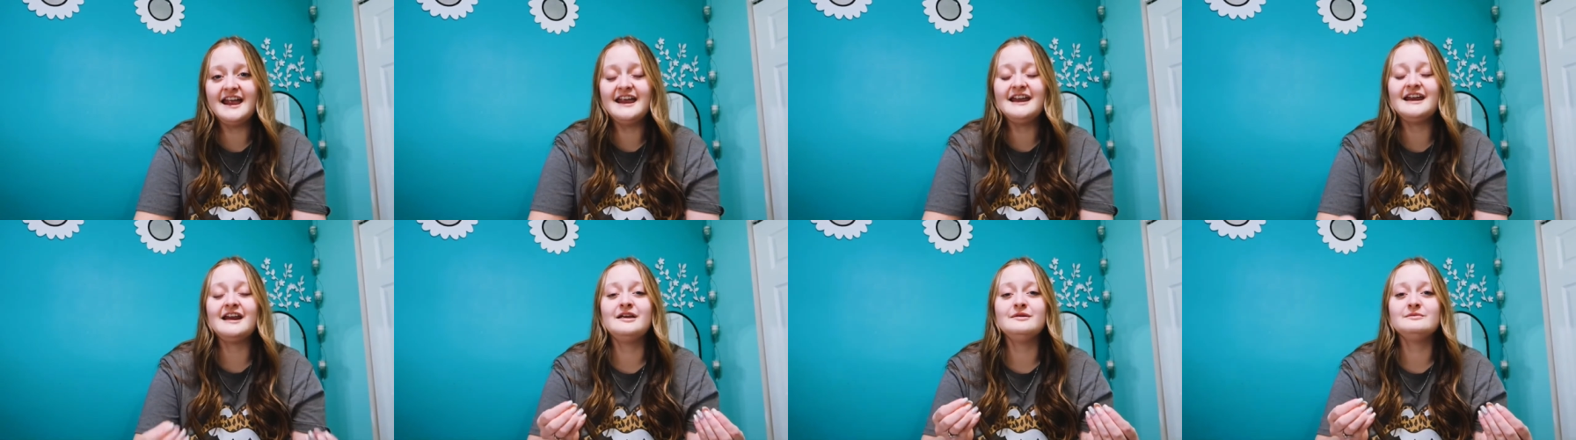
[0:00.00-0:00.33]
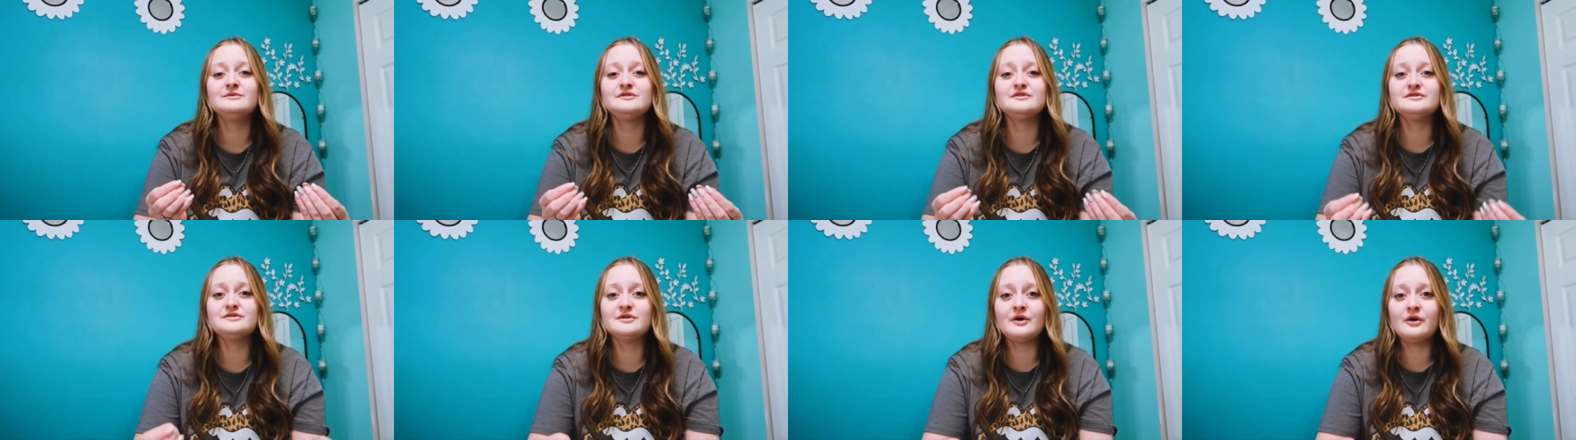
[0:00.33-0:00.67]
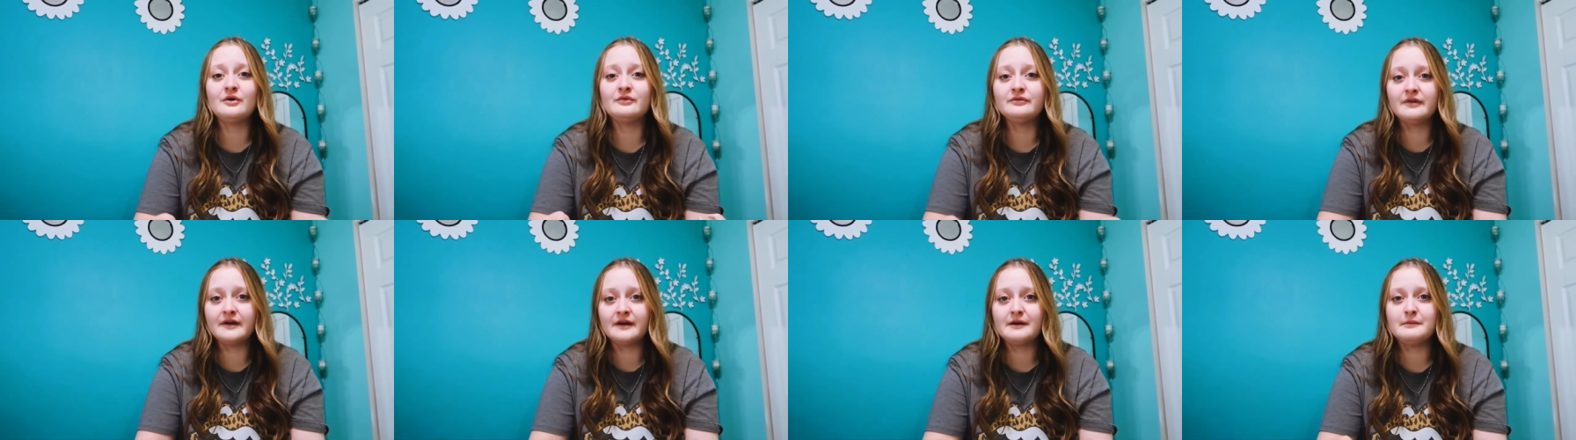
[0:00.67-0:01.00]
and I am
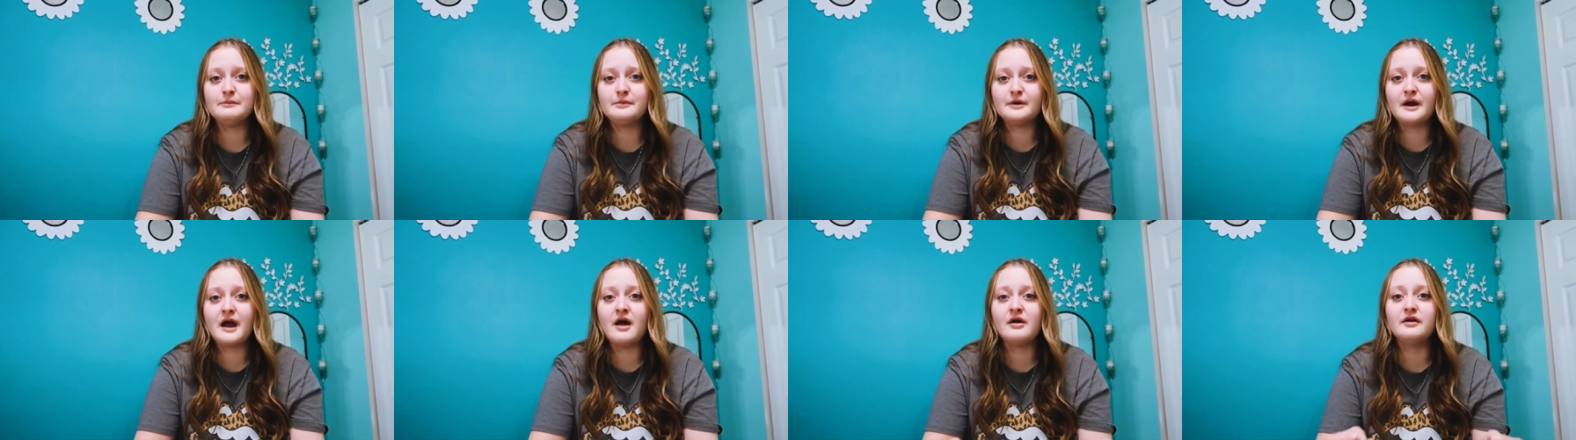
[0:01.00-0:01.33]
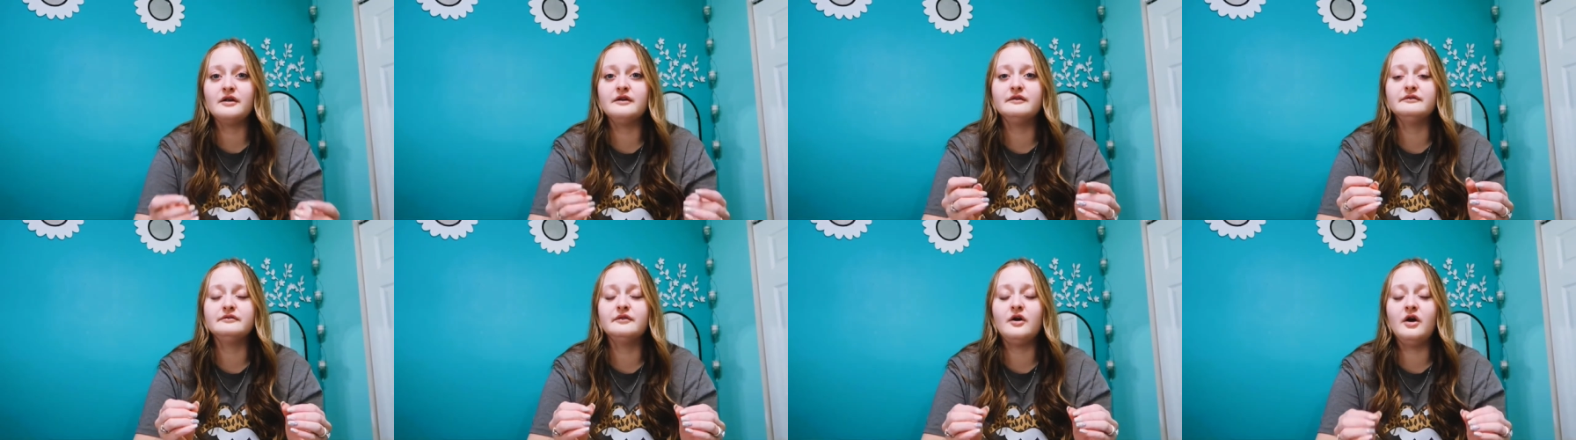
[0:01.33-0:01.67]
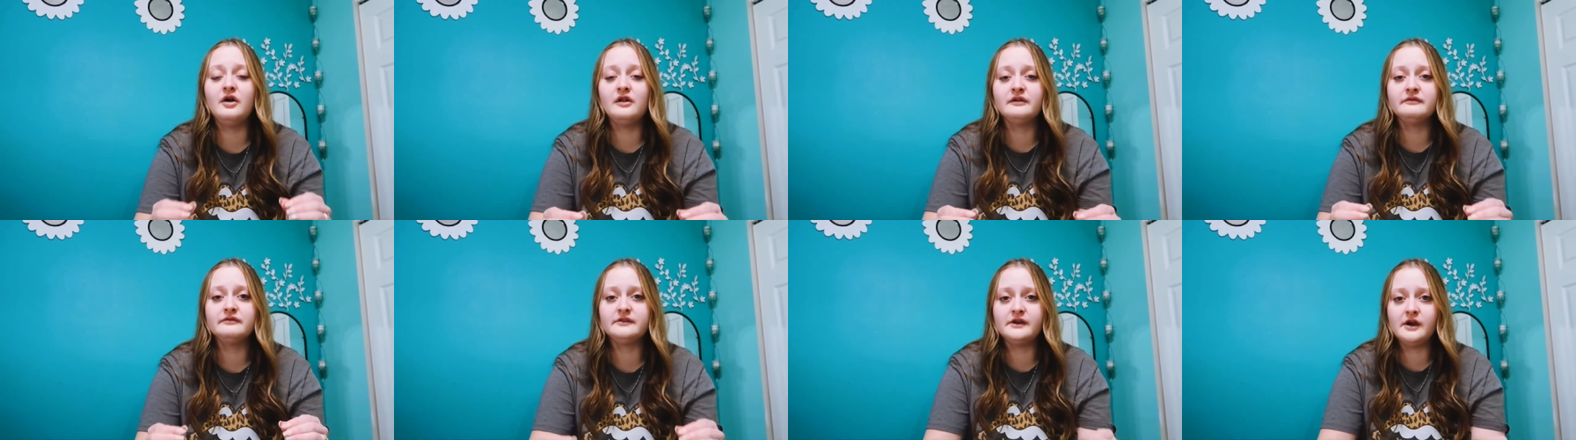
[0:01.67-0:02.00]
so very proud of
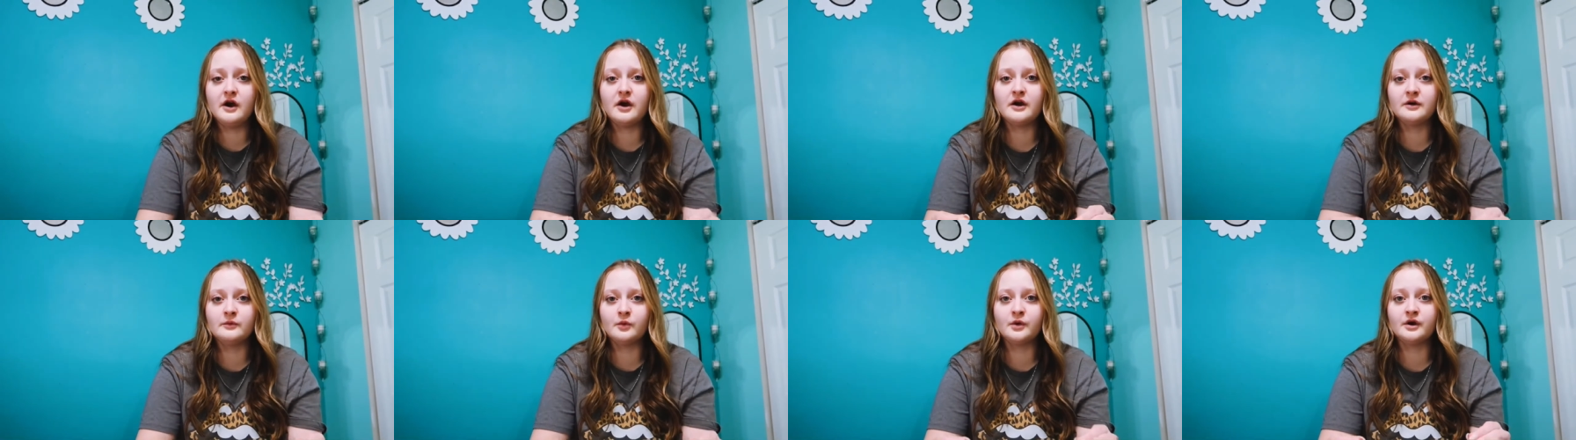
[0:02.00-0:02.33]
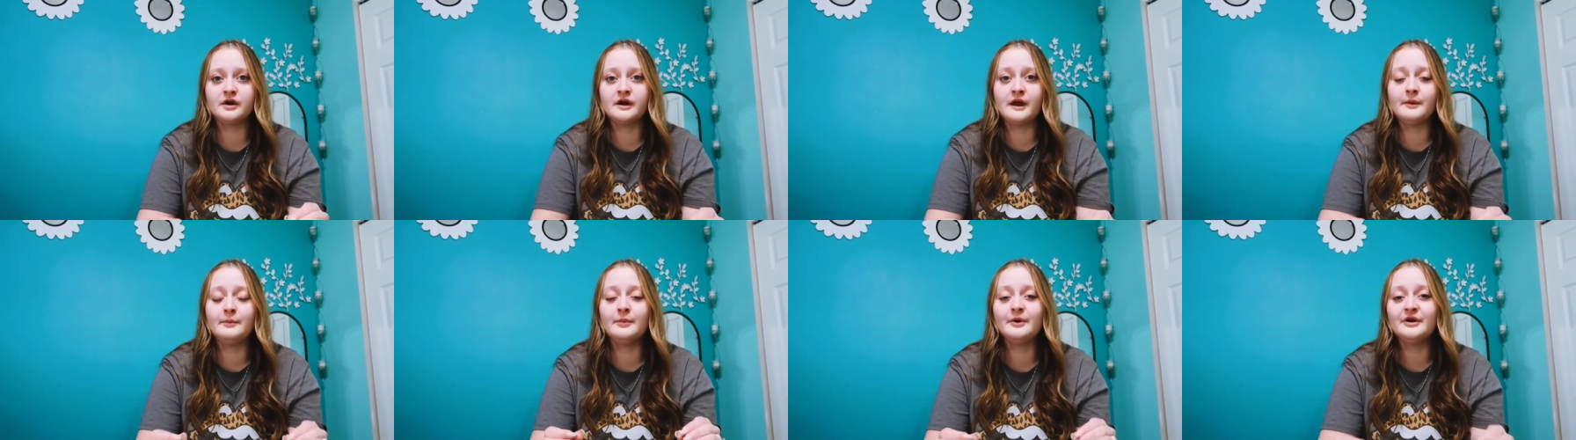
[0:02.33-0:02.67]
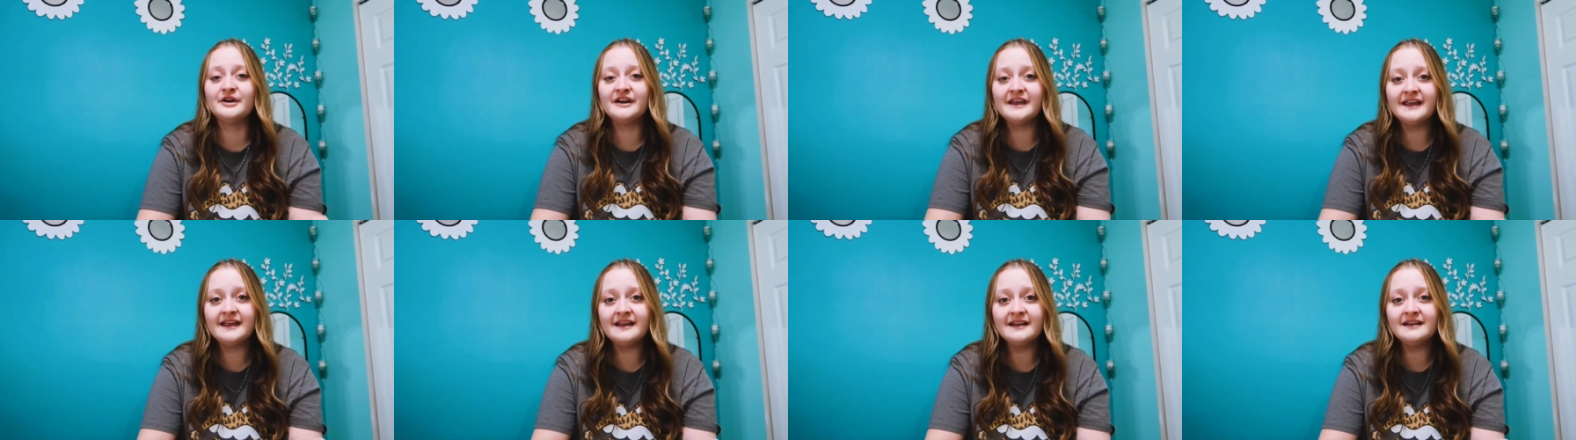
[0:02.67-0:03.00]
all of the hard work I
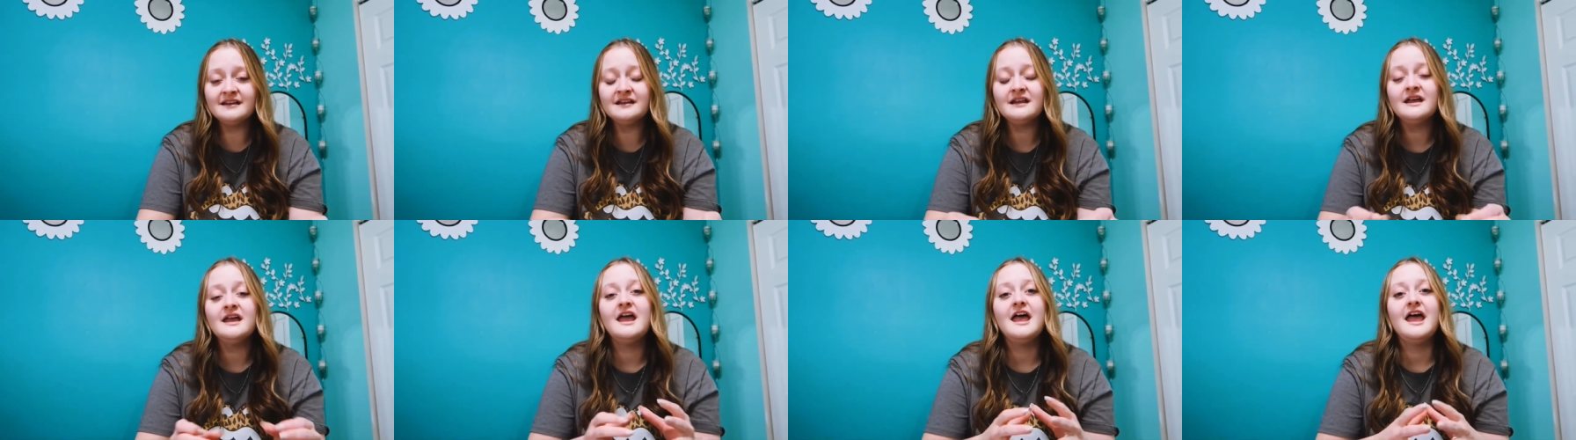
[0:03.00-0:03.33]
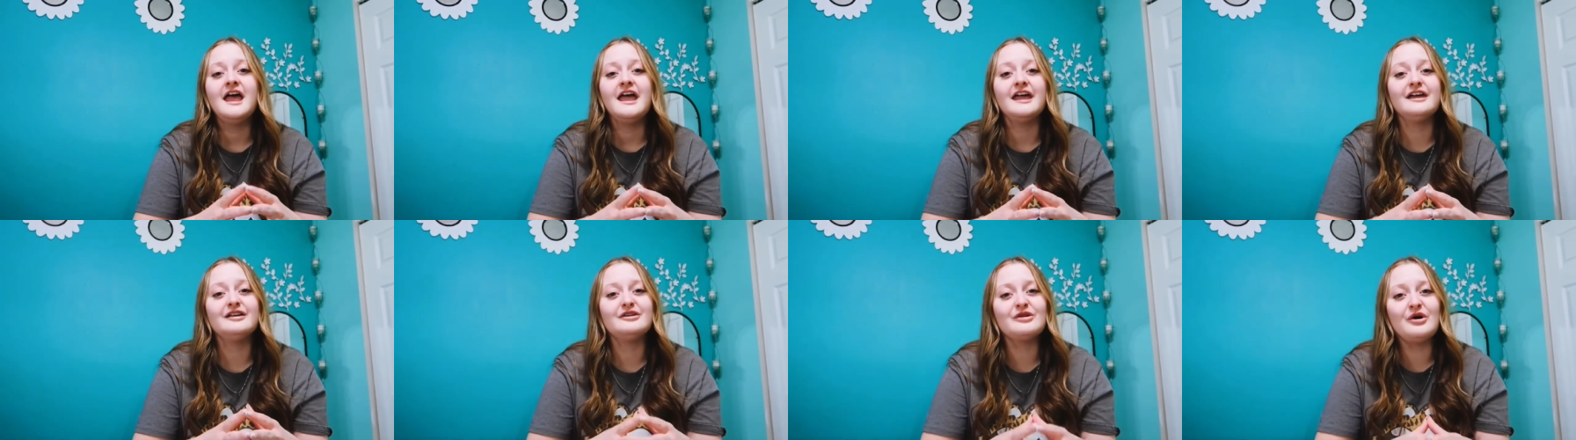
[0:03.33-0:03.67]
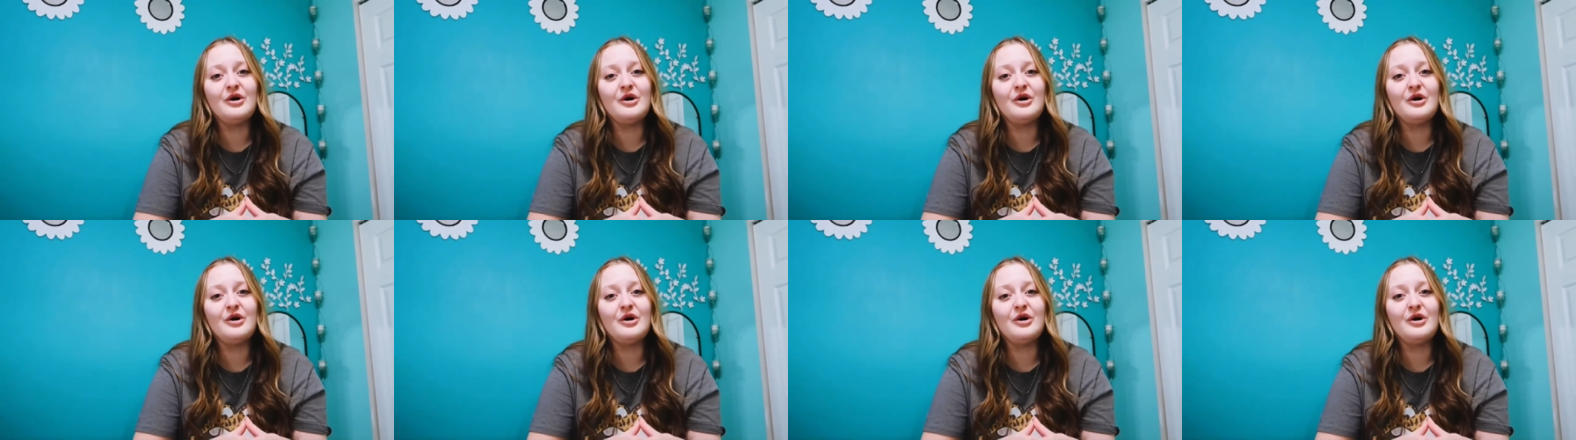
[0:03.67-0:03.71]
put in, and